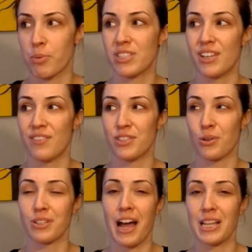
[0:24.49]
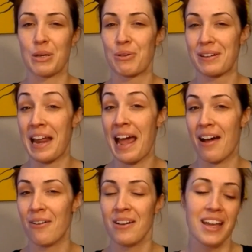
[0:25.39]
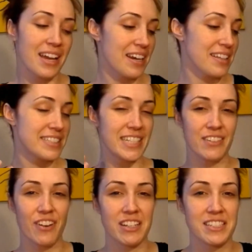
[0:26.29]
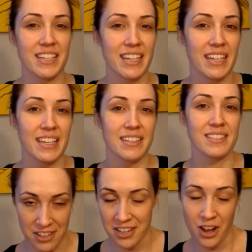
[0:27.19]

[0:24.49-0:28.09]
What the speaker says: perceive as old Hollywood now, kind of like Dita Von Teese,